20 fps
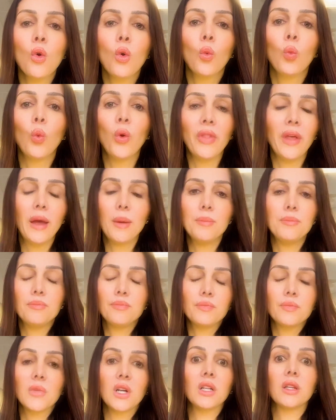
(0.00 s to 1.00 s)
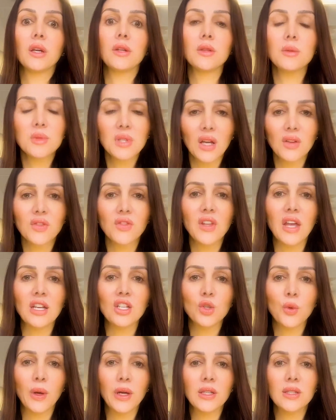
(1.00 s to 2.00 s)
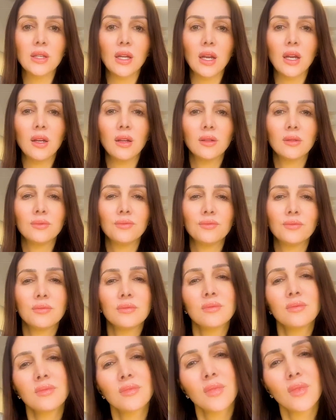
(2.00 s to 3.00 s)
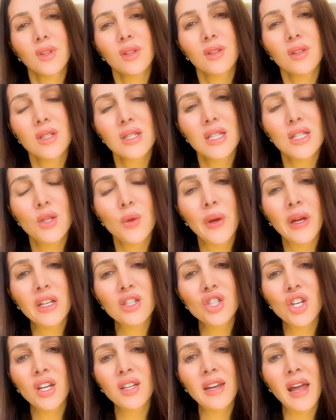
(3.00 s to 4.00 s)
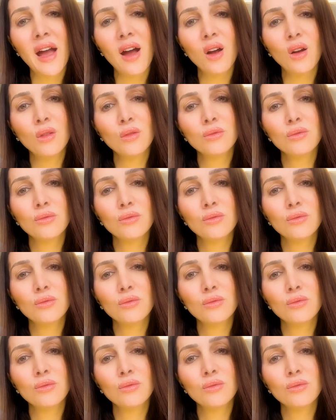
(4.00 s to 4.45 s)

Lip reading: When they declared themselves a sanctuary city. Is he doing a jig now?